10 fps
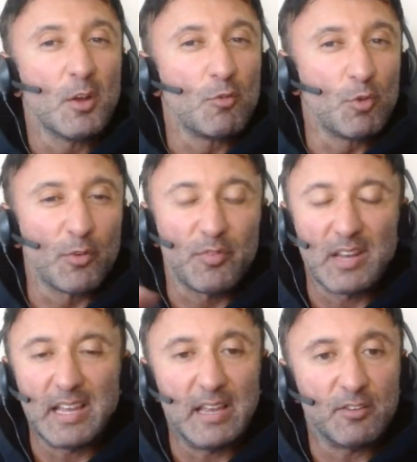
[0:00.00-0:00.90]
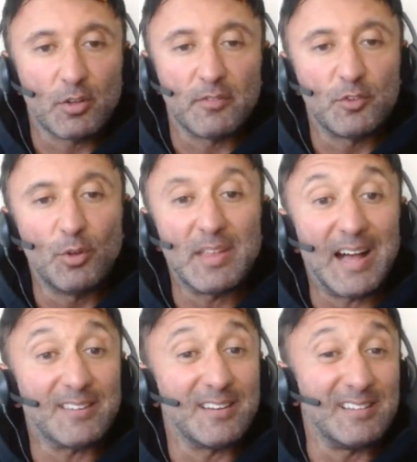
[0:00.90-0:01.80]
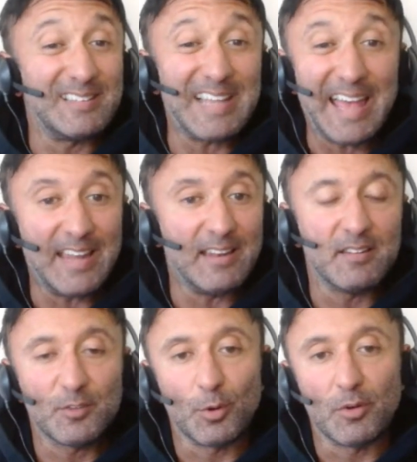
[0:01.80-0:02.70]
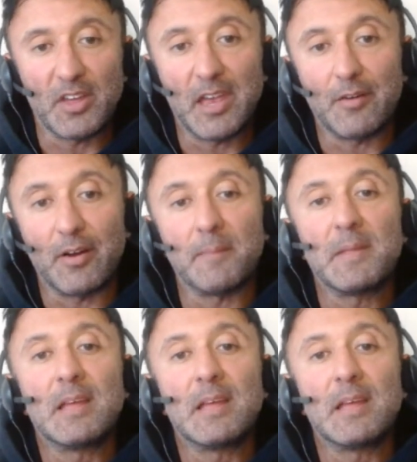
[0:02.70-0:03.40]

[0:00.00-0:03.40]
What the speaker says: roughly sort of 2010 sort of era.